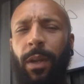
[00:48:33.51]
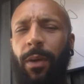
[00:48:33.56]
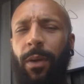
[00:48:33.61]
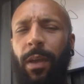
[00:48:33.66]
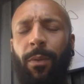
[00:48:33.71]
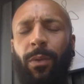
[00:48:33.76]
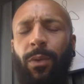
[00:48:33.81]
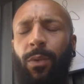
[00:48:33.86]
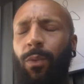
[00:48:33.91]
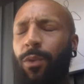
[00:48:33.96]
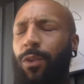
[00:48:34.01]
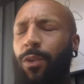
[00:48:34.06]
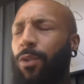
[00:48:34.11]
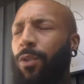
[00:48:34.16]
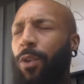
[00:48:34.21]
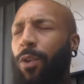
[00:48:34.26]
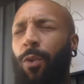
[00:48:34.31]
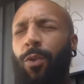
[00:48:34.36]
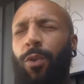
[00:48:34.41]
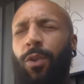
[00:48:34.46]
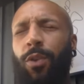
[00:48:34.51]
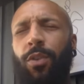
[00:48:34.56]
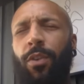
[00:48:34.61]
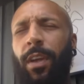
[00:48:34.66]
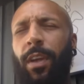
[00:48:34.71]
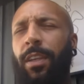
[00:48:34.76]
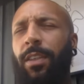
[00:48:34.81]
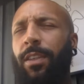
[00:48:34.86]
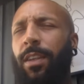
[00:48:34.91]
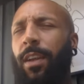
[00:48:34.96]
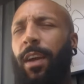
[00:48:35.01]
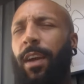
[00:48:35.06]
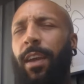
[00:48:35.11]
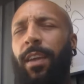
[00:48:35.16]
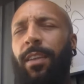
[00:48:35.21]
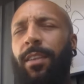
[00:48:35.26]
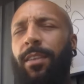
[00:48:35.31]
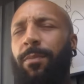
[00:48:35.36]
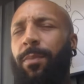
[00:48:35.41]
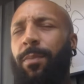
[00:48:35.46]
It was so strange. Like
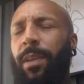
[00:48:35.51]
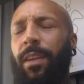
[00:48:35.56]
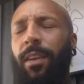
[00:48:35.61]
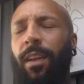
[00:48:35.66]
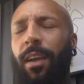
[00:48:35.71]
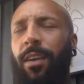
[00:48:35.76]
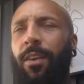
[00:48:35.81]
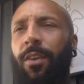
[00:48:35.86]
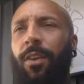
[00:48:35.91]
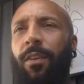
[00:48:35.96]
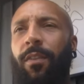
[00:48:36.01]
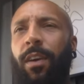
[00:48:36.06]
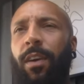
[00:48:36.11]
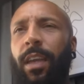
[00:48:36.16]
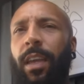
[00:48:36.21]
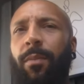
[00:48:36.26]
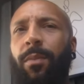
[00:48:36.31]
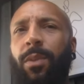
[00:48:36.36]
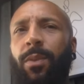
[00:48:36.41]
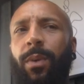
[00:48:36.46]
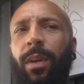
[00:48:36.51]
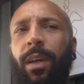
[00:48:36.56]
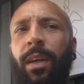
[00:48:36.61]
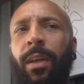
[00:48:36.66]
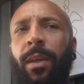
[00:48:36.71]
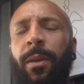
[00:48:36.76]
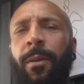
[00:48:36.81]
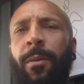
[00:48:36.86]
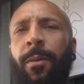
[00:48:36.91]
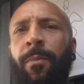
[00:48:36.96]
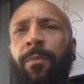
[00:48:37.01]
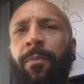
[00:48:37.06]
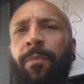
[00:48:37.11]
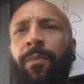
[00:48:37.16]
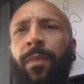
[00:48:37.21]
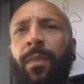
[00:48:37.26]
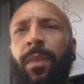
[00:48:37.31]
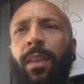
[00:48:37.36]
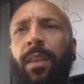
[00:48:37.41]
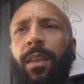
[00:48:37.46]
it's been like a lot of our games where
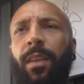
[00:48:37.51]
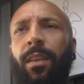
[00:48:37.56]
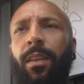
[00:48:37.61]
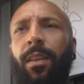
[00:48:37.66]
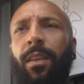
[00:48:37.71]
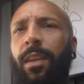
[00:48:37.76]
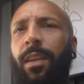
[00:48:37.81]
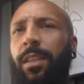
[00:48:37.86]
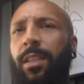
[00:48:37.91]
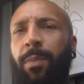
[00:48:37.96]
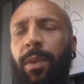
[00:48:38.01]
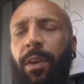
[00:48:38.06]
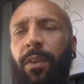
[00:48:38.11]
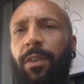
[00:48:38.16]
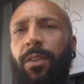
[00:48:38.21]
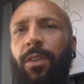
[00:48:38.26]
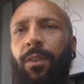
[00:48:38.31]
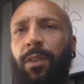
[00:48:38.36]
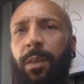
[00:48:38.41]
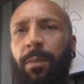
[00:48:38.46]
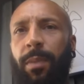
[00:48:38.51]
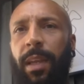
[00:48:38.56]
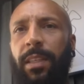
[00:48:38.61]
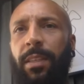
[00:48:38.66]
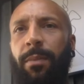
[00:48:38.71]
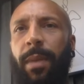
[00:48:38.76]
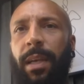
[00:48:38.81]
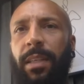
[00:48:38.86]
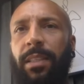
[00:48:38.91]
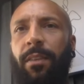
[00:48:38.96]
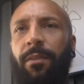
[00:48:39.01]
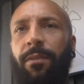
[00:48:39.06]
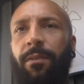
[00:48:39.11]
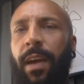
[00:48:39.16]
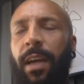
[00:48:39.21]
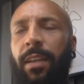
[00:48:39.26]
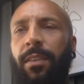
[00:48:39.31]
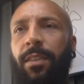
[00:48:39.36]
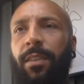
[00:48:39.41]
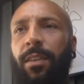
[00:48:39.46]
experience obviously plays a massive
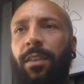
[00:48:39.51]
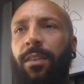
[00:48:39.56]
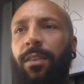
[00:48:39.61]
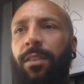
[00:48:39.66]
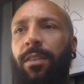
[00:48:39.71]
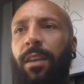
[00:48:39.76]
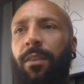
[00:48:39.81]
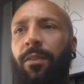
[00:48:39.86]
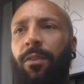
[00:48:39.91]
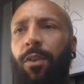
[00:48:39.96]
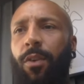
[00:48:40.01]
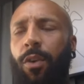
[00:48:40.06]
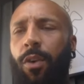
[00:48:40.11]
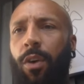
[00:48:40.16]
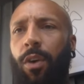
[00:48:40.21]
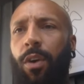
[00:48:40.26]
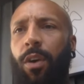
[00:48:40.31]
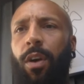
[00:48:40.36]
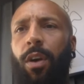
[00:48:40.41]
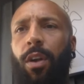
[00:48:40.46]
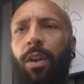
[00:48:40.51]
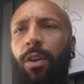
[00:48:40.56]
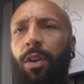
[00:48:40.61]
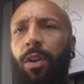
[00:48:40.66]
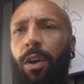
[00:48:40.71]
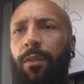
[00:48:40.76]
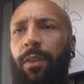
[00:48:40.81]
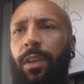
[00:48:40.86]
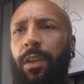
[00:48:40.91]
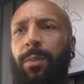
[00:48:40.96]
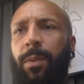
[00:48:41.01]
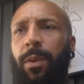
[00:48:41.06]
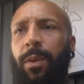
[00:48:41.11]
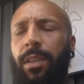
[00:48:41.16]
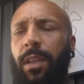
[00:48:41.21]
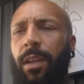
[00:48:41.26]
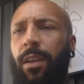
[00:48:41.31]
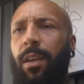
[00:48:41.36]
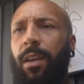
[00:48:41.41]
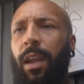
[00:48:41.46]
factor because they've got a lot of experience.
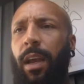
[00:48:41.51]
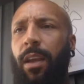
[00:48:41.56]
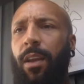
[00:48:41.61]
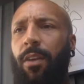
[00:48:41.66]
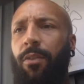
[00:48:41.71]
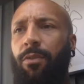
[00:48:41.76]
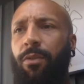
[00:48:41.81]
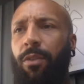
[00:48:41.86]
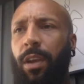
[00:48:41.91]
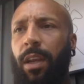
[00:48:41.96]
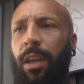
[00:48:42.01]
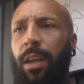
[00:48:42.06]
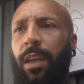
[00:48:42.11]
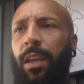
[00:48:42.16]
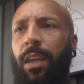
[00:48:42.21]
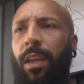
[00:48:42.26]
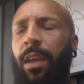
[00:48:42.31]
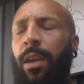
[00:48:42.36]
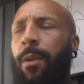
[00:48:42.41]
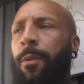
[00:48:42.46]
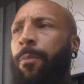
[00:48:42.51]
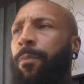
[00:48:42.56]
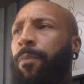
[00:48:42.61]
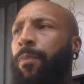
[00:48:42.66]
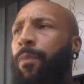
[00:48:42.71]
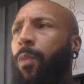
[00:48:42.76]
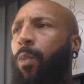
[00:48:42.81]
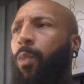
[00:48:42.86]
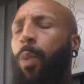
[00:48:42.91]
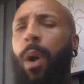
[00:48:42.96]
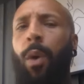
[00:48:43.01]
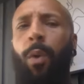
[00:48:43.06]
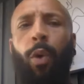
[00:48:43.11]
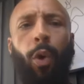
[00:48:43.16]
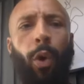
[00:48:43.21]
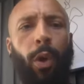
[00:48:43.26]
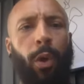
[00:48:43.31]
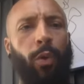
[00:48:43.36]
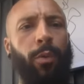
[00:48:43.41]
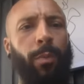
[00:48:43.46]
They're like a really
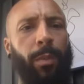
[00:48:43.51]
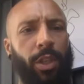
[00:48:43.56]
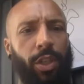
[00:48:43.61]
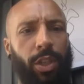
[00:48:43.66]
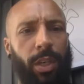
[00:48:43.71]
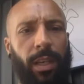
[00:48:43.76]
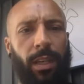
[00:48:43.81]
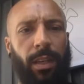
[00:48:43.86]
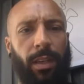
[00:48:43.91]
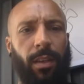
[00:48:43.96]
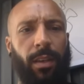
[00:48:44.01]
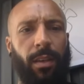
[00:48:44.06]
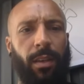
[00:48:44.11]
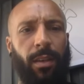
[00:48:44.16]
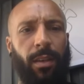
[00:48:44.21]
well-oiled machine.